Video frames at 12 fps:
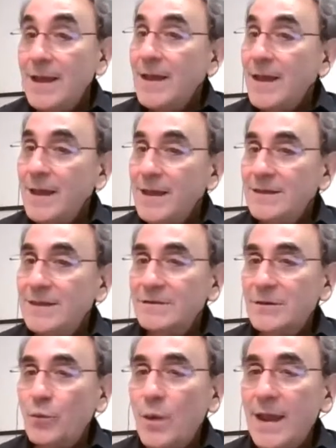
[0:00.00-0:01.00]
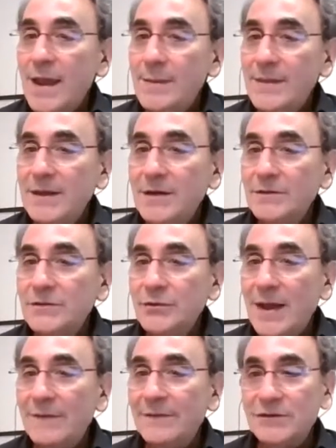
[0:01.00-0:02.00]
hey, there's a way because you
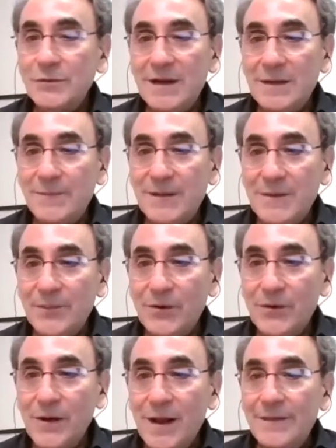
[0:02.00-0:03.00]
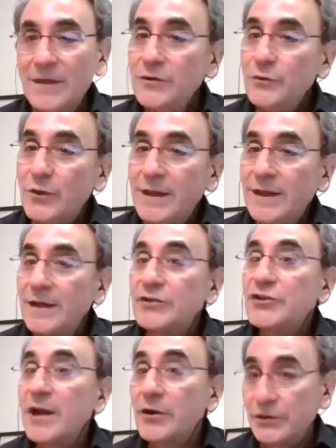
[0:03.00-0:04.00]
have so many people that you could get a
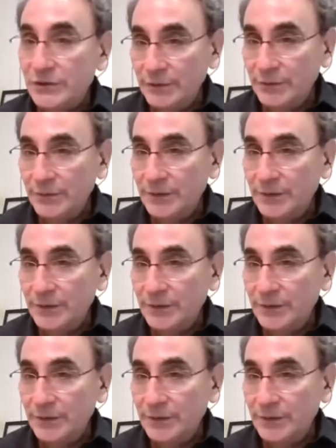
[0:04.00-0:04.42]
check or two.